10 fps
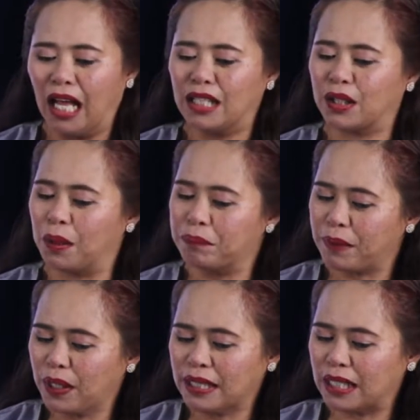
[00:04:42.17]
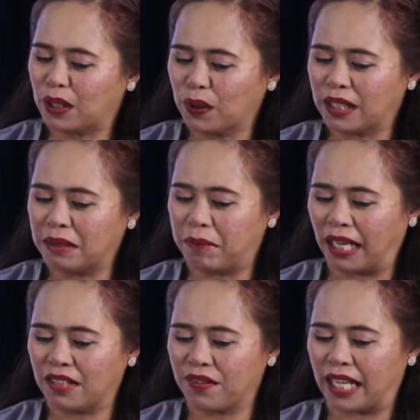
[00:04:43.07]
To compute the total
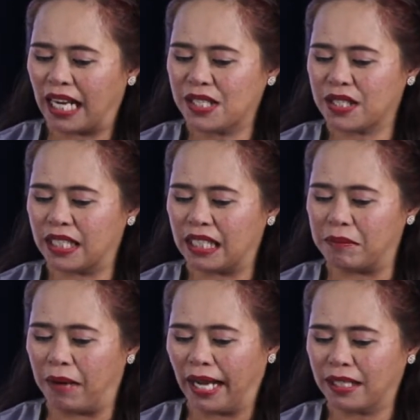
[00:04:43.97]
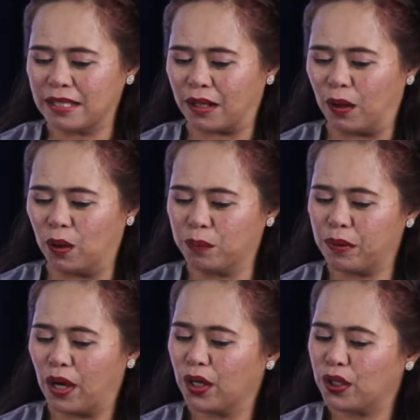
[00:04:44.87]
magnification in a microscope,
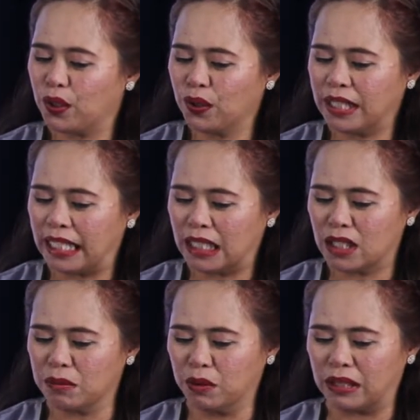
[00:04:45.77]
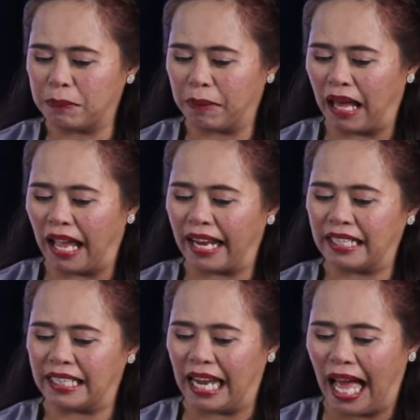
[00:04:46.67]
you need to multiply
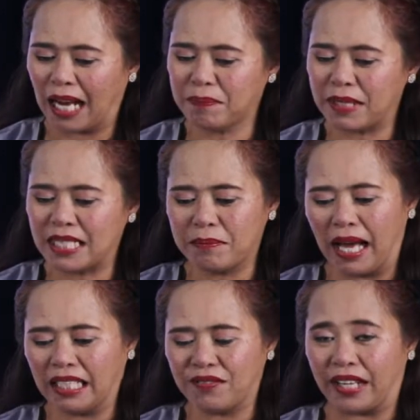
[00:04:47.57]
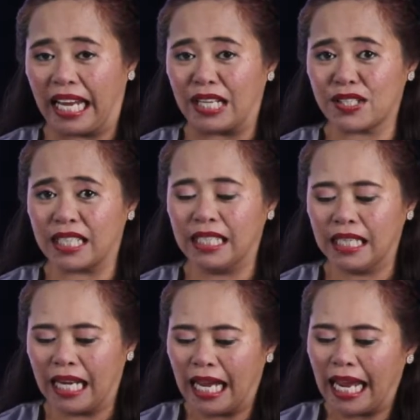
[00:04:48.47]
the eyepiece magnification
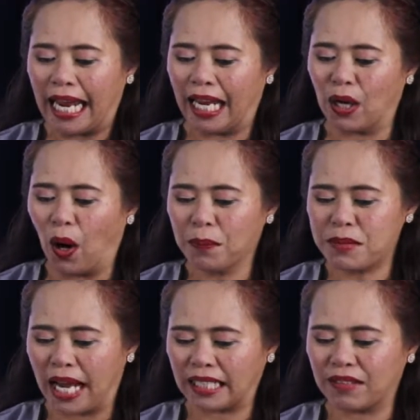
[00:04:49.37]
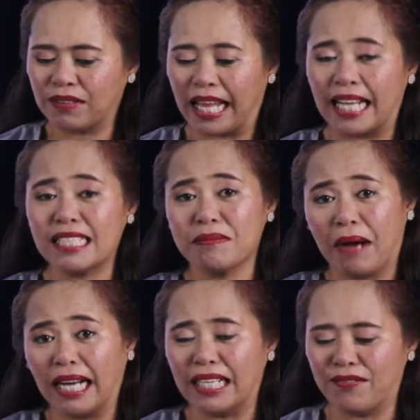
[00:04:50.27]
and objective lens
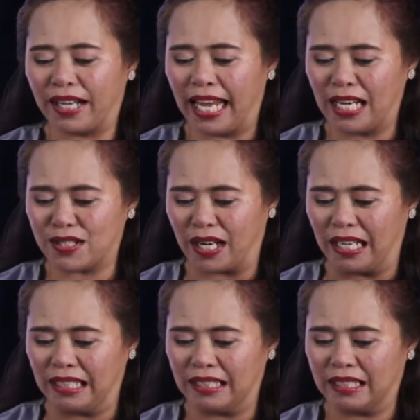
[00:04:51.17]
magnification.